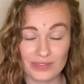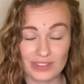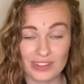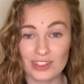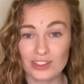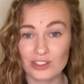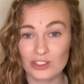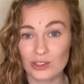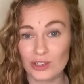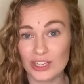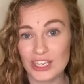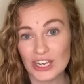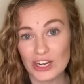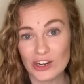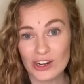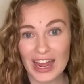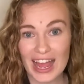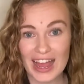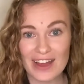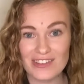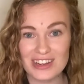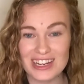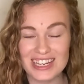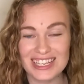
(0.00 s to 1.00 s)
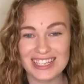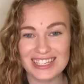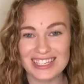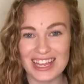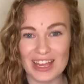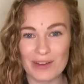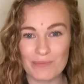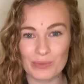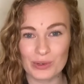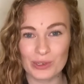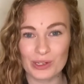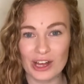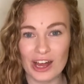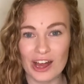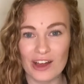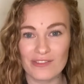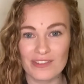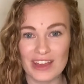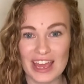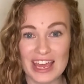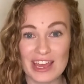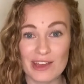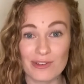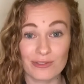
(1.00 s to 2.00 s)
So here I have an example of
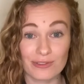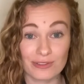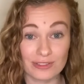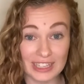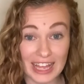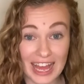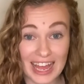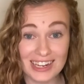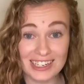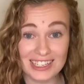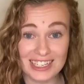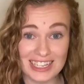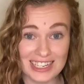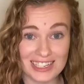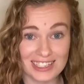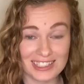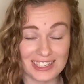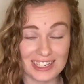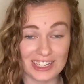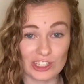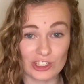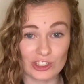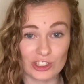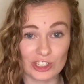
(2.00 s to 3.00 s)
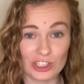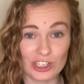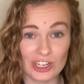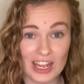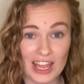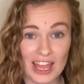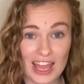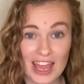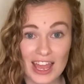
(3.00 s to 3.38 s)
a flat key signature.